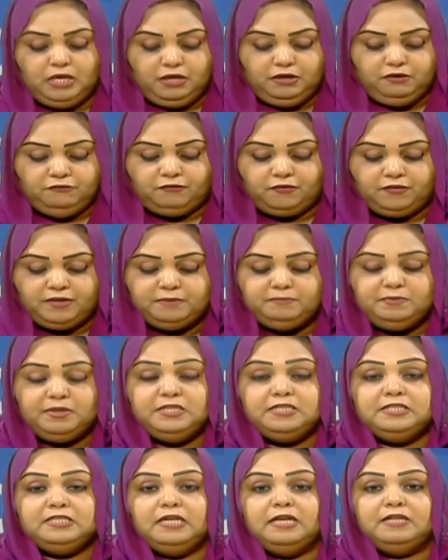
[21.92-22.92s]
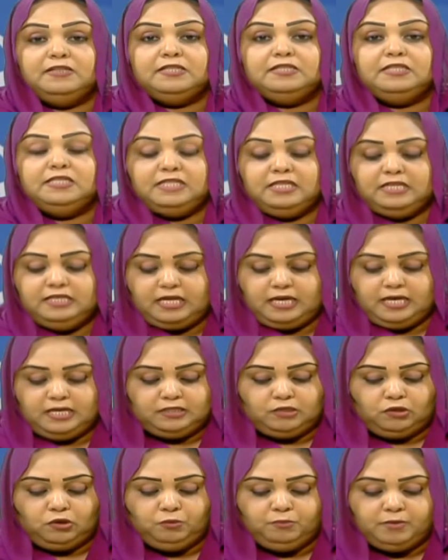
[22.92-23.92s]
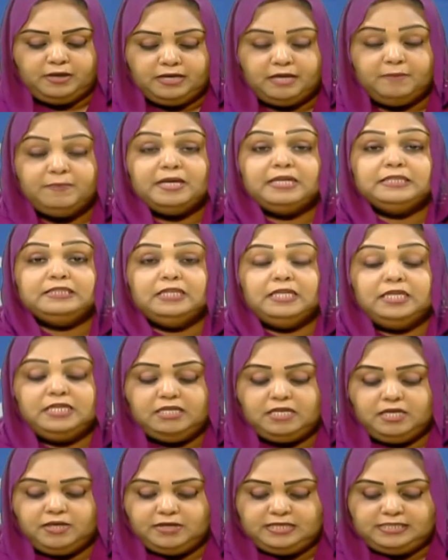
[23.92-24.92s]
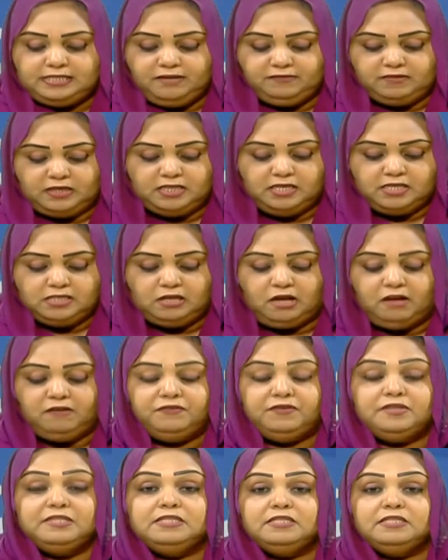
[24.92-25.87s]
Foreign Minister the designate Omar Gamereddin received at his office